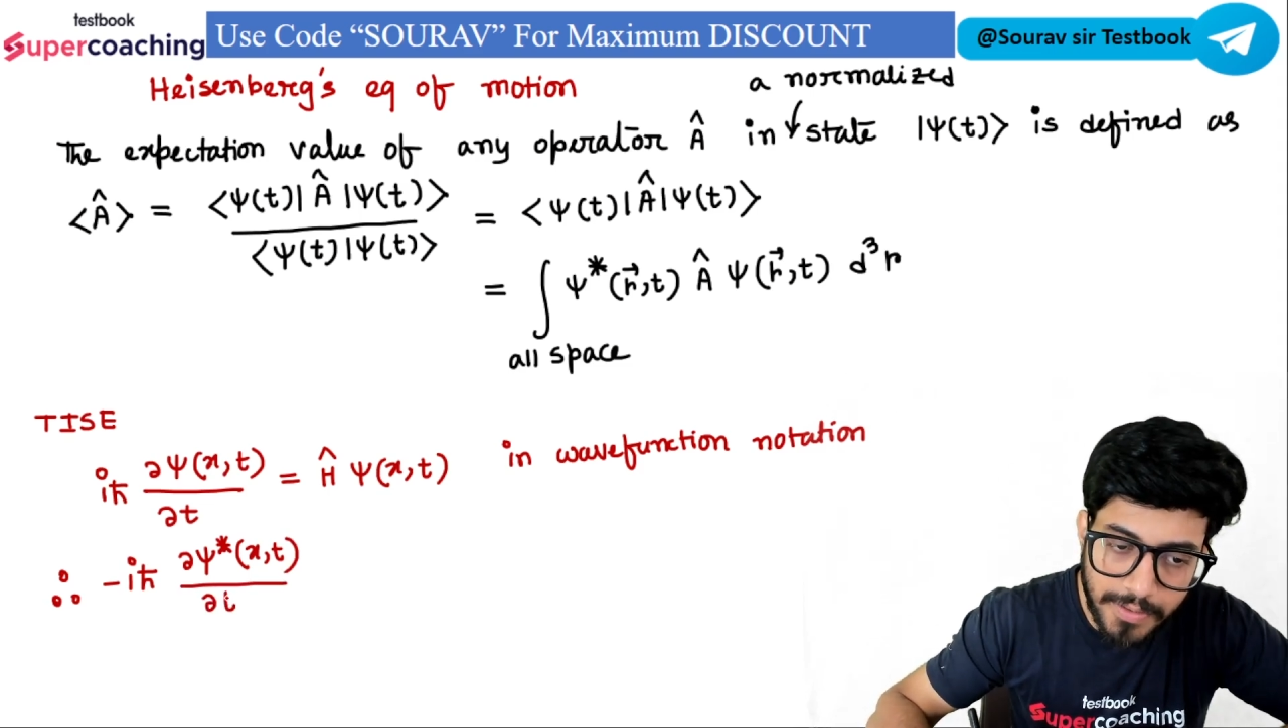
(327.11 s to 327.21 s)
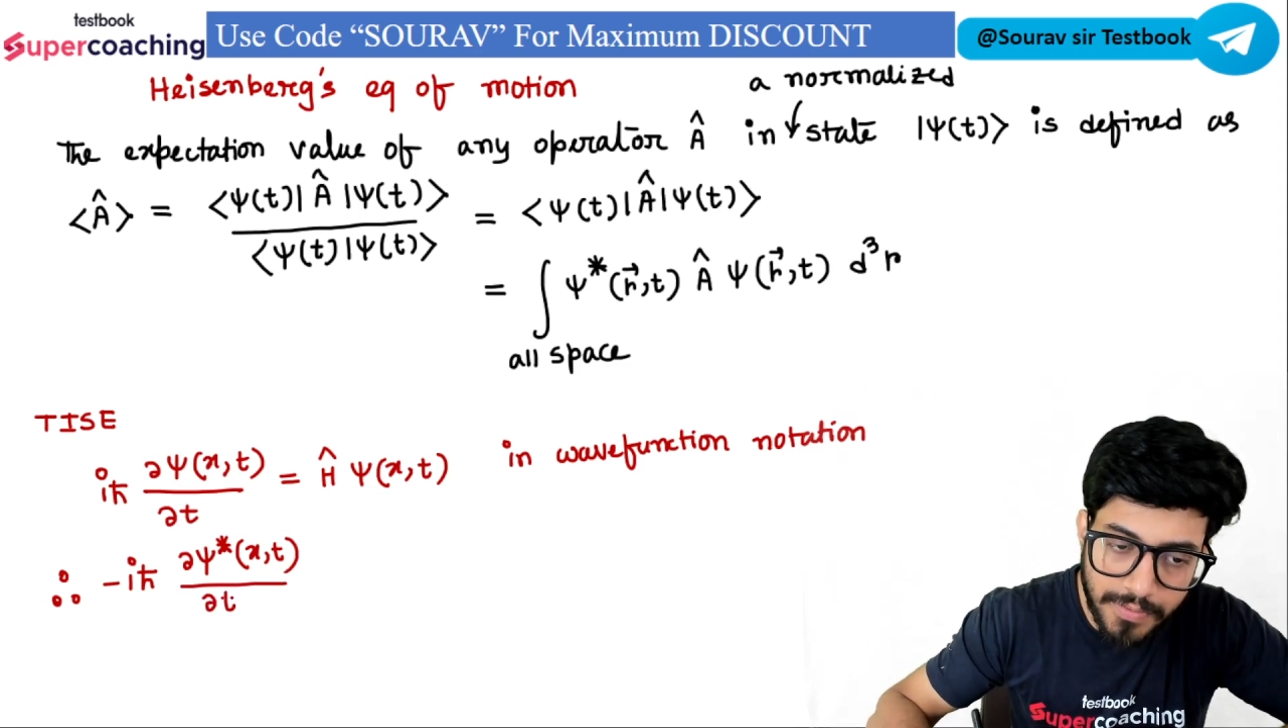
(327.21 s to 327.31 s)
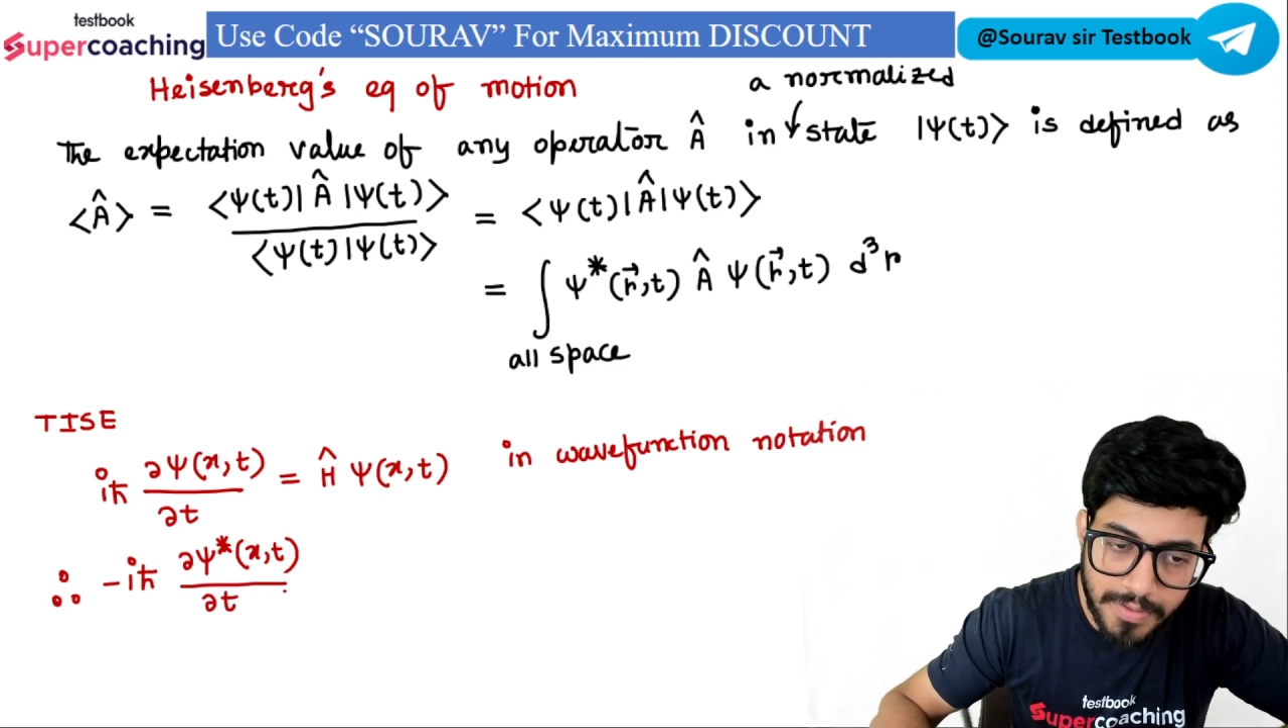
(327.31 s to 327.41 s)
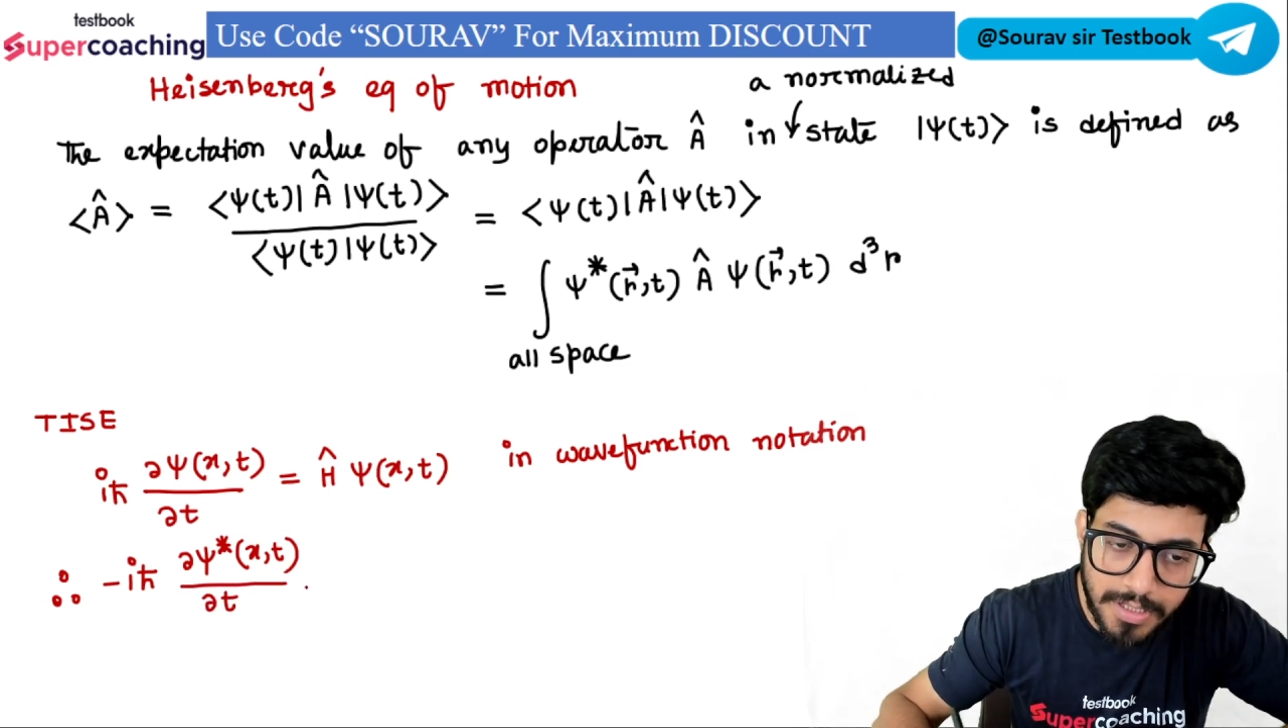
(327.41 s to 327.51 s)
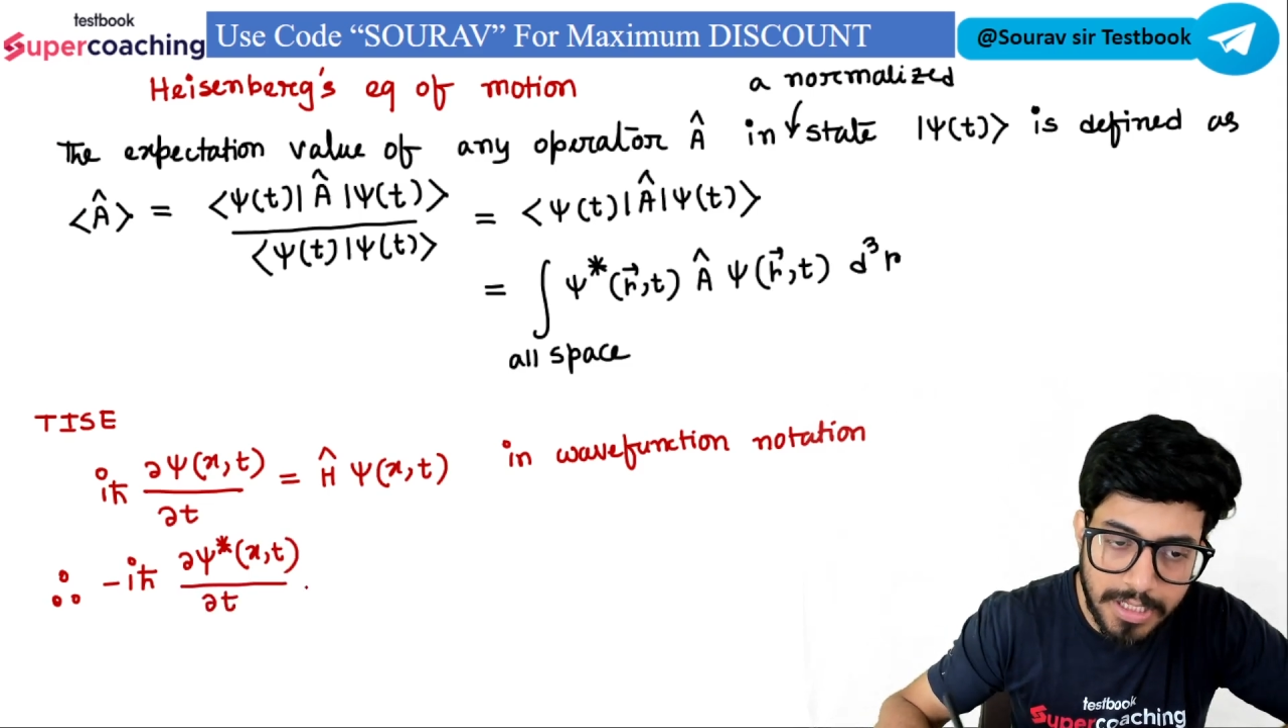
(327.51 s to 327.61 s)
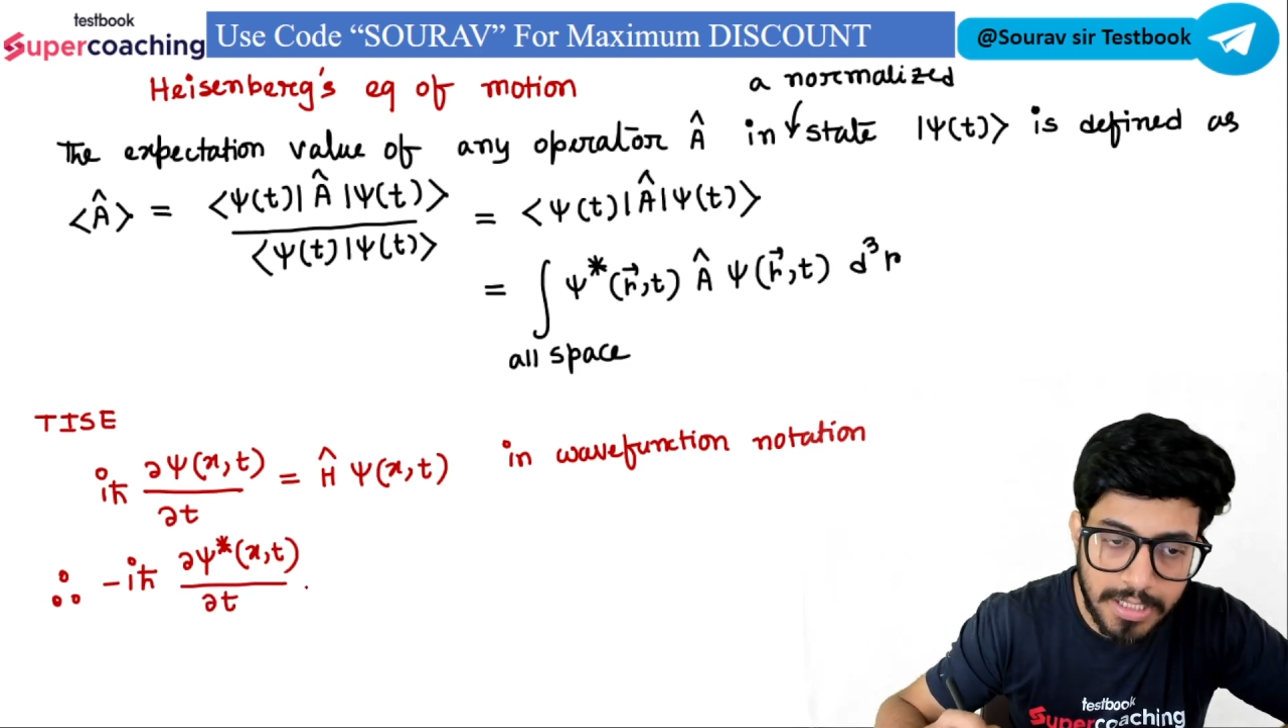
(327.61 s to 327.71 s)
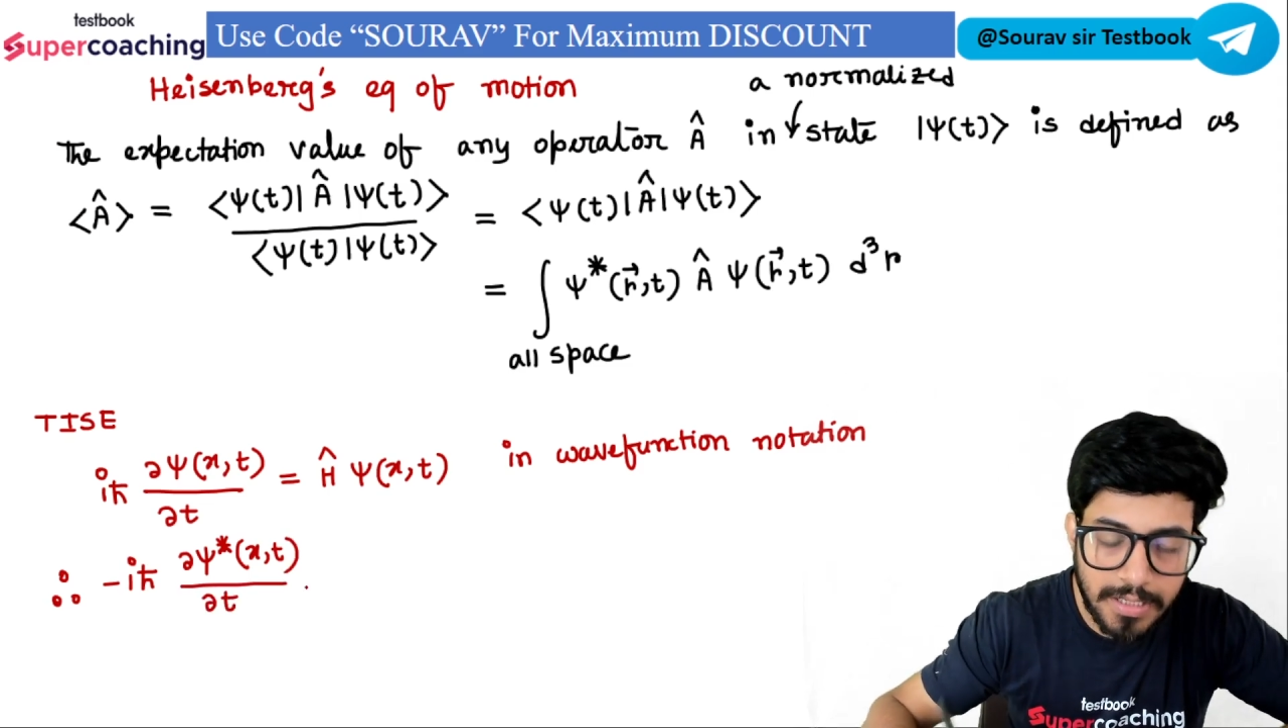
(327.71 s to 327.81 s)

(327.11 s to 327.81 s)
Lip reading: to t